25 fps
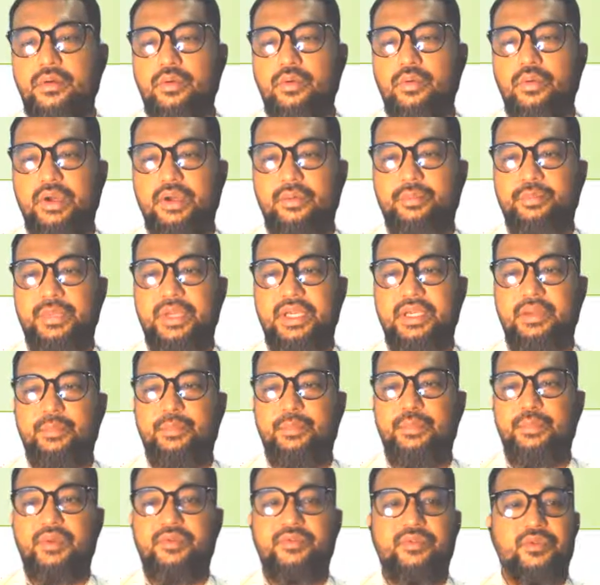watt peak
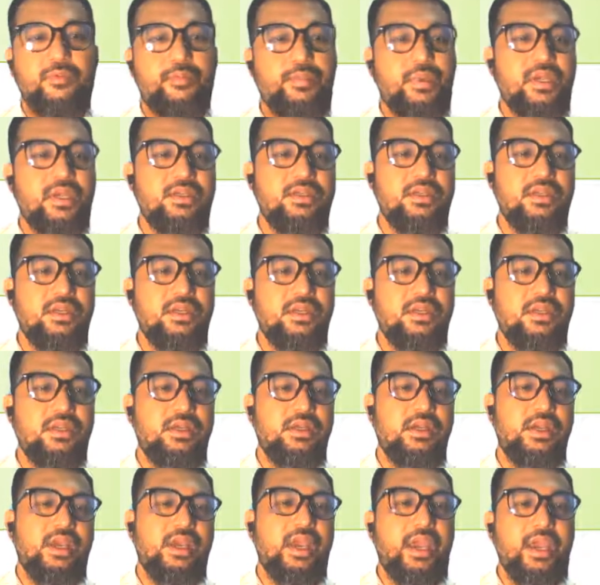PV panel
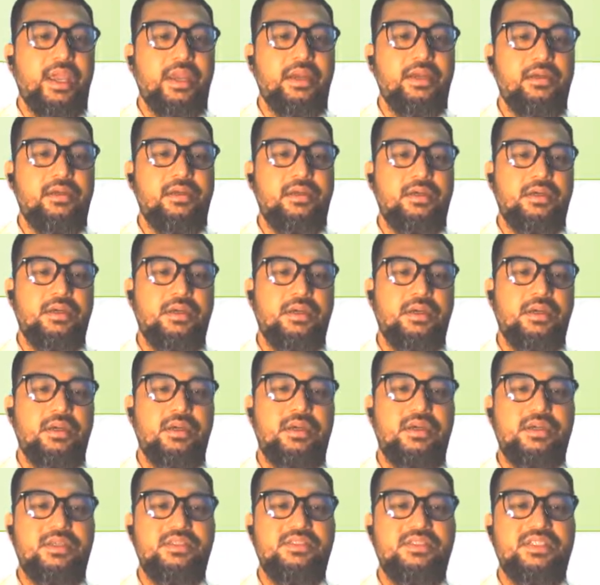and
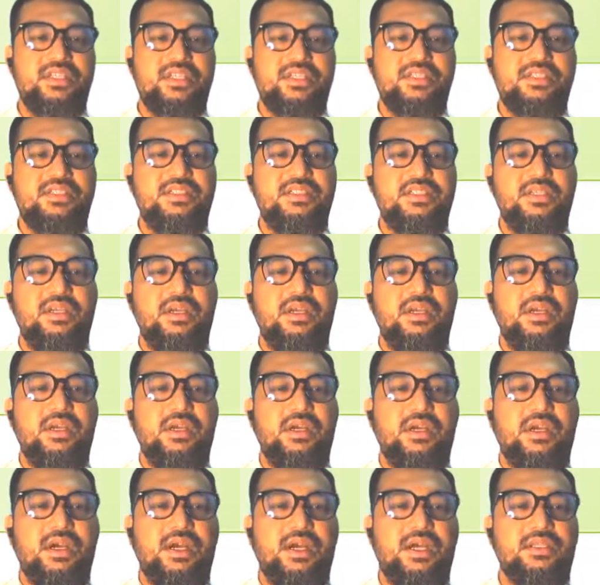a
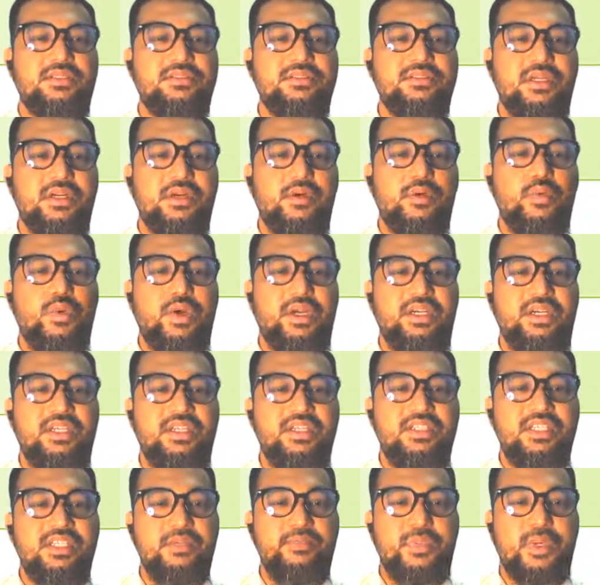600 watt
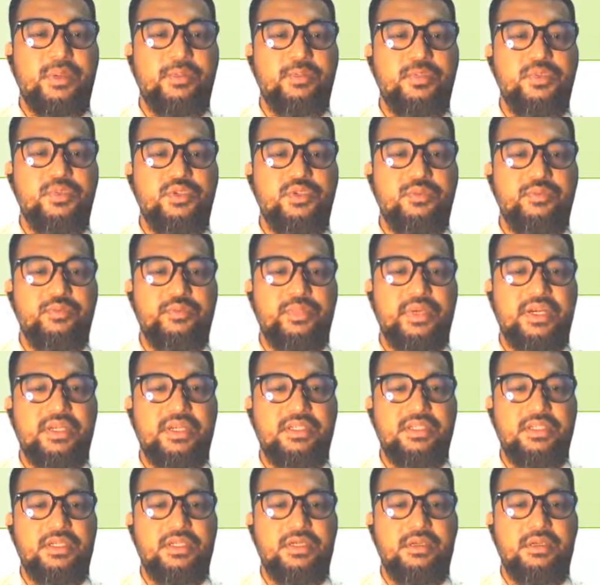DC pump
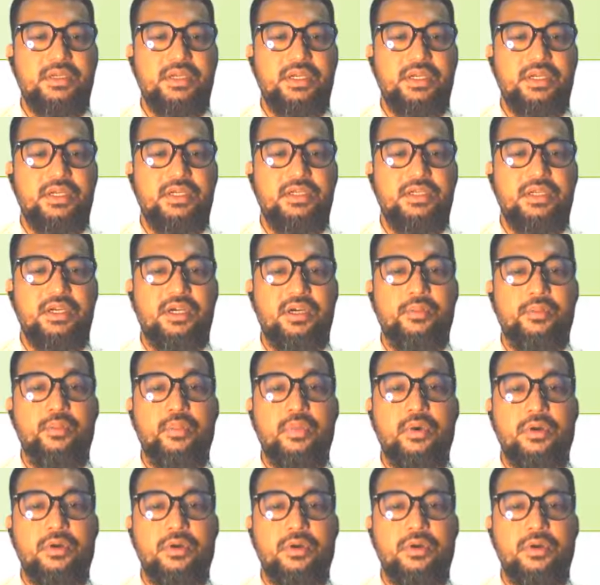submerged in a
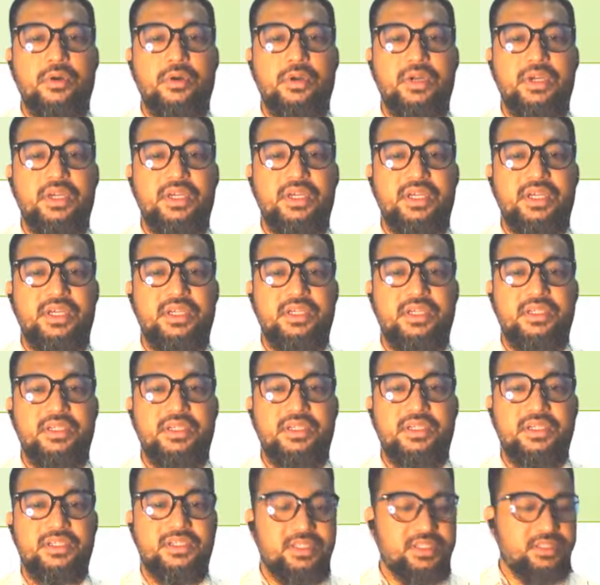borehole in
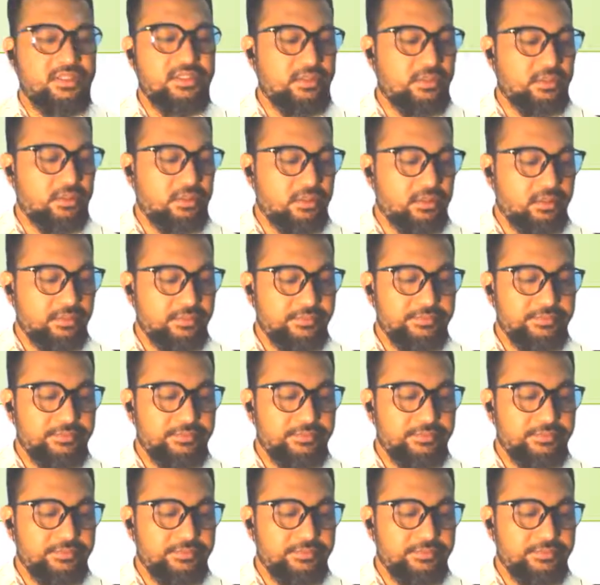the seashore.